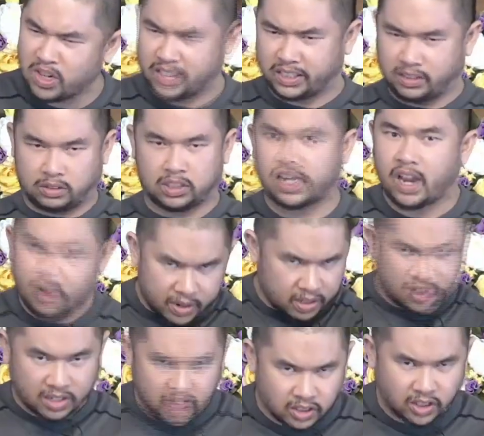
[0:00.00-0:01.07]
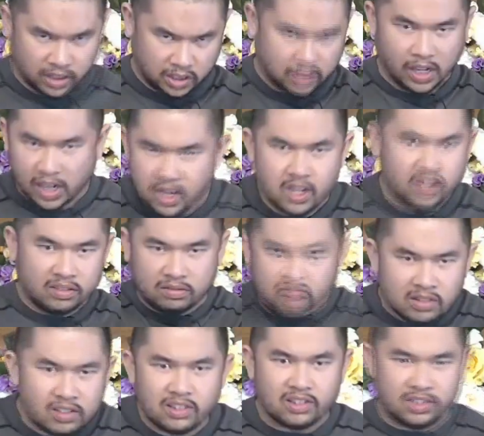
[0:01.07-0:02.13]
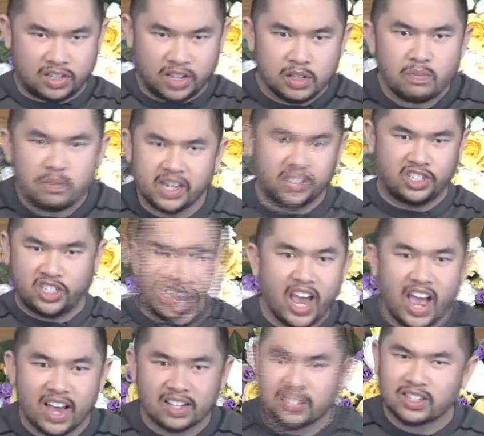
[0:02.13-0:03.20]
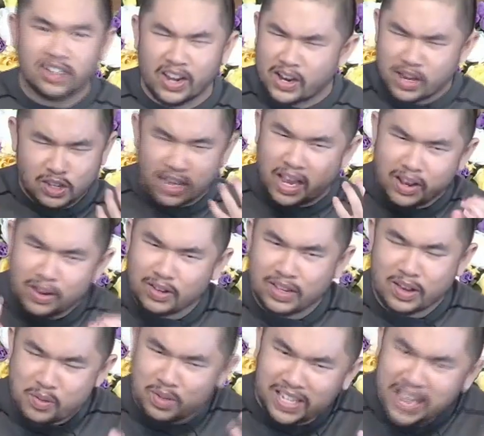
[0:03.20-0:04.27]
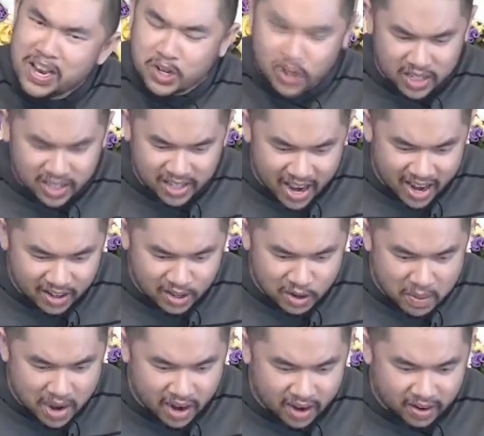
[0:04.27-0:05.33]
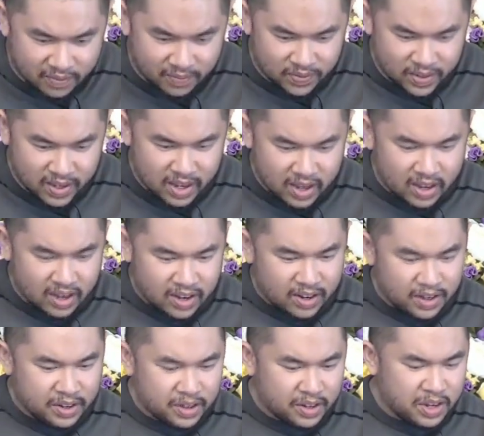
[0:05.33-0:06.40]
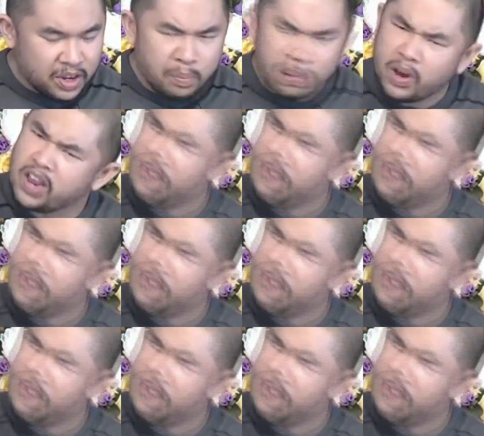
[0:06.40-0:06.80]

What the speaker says: Like, oh, can't wait till she sees chest. Like, it was interesting to me. But he